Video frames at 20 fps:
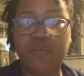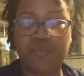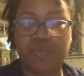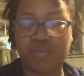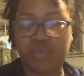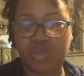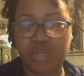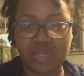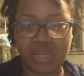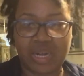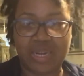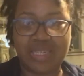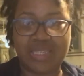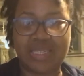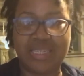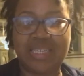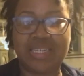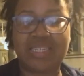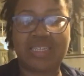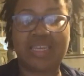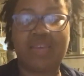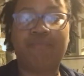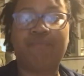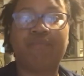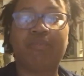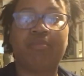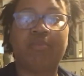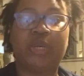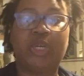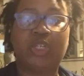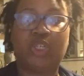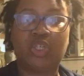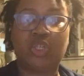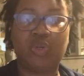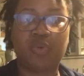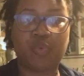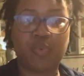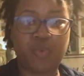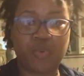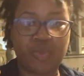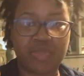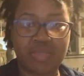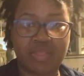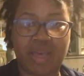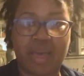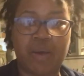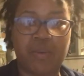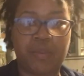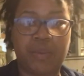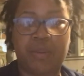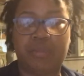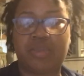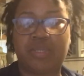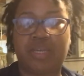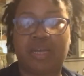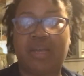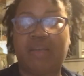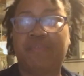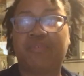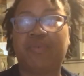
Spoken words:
from the United States, information on that website,